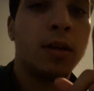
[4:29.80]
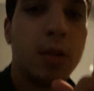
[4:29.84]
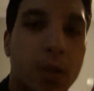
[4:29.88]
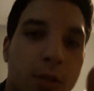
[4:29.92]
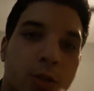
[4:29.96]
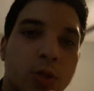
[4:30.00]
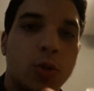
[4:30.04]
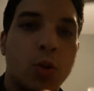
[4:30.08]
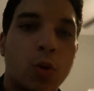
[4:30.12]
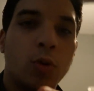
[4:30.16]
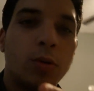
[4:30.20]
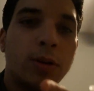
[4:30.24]

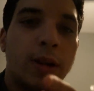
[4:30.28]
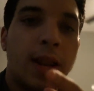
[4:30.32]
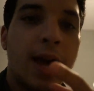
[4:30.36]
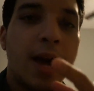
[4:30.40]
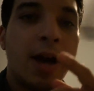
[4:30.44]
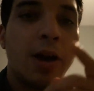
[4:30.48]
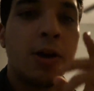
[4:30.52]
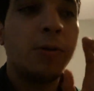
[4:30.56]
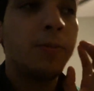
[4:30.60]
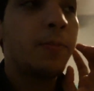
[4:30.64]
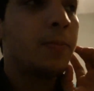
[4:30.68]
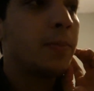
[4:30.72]
School
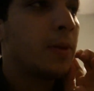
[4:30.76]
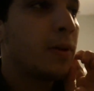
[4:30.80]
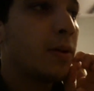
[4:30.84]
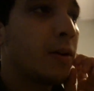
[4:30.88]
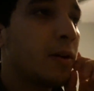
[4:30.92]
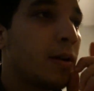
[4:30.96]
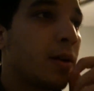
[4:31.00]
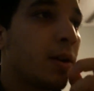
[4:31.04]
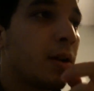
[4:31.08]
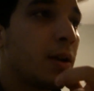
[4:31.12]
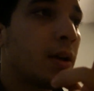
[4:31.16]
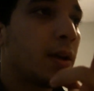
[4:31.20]
now.
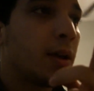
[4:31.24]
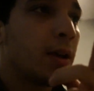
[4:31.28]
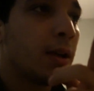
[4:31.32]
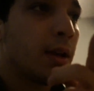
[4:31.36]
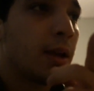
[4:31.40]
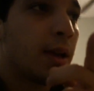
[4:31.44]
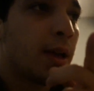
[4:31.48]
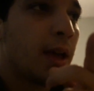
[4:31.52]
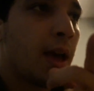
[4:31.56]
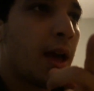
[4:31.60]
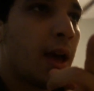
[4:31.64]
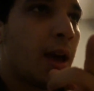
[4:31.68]

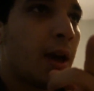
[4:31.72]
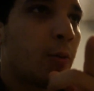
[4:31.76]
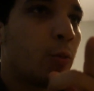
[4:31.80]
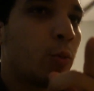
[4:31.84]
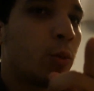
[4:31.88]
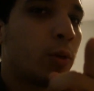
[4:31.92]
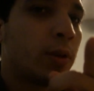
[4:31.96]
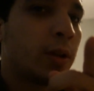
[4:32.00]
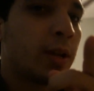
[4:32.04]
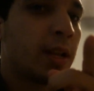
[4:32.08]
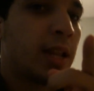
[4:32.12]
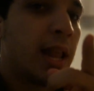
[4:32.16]

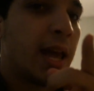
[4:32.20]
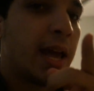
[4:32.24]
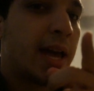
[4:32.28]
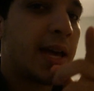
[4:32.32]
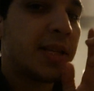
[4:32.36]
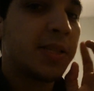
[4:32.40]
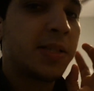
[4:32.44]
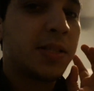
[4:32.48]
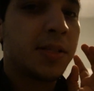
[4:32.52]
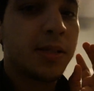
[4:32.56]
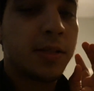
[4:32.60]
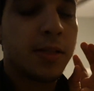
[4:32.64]
One
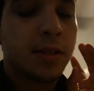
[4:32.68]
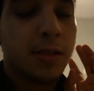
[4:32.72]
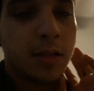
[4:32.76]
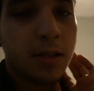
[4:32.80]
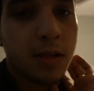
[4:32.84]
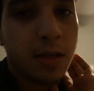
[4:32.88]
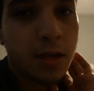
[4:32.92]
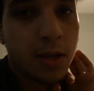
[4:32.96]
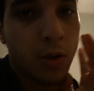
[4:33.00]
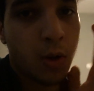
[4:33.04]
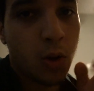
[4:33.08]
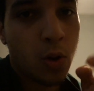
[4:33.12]
class.
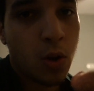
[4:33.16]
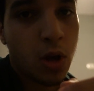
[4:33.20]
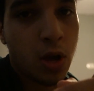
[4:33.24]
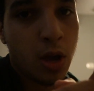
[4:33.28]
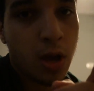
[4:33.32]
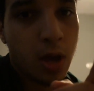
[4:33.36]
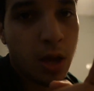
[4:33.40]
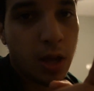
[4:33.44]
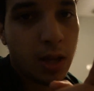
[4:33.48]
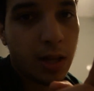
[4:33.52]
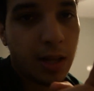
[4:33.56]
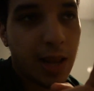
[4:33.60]

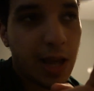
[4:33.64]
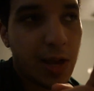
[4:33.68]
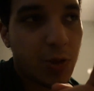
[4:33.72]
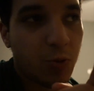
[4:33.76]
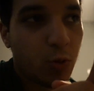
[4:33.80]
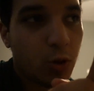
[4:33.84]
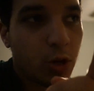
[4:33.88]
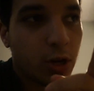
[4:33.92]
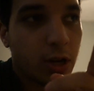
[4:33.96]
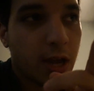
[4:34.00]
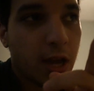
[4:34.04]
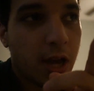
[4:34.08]
Leg
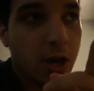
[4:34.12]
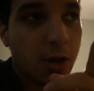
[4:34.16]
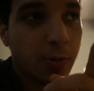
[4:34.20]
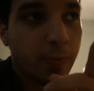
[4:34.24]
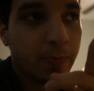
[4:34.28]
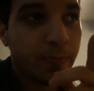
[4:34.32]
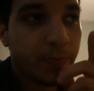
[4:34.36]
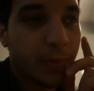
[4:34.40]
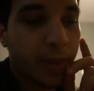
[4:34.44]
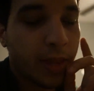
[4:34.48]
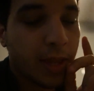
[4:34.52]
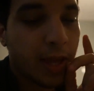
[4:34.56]

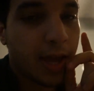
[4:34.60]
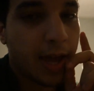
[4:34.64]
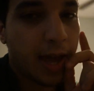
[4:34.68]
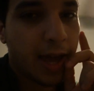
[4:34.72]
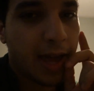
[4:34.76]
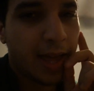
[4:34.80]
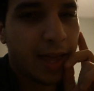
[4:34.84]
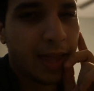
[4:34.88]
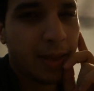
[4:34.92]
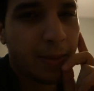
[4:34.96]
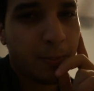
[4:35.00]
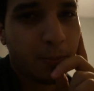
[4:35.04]
workout.
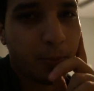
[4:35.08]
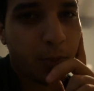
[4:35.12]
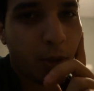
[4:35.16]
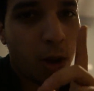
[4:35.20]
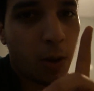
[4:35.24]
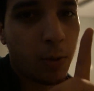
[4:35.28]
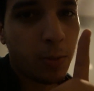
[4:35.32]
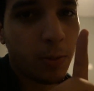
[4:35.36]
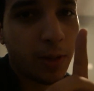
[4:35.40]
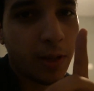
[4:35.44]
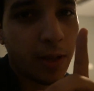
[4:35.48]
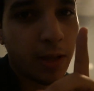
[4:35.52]
And
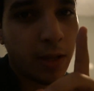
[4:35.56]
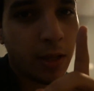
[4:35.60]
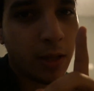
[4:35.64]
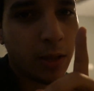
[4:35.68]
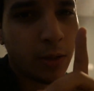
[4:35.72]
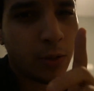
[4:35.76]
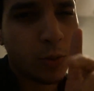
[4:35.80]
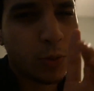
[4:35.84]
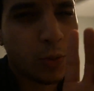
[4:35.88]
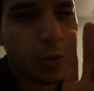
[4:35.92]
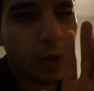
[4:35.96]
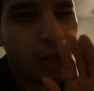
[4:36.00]
probably
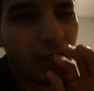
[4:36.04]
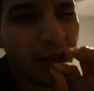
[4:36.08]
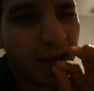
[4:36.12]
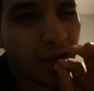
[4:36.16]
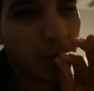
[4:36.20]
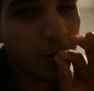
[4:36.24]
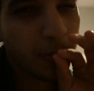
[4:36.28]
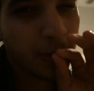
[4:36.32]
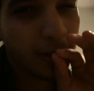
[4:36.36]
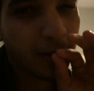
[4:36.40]
do a little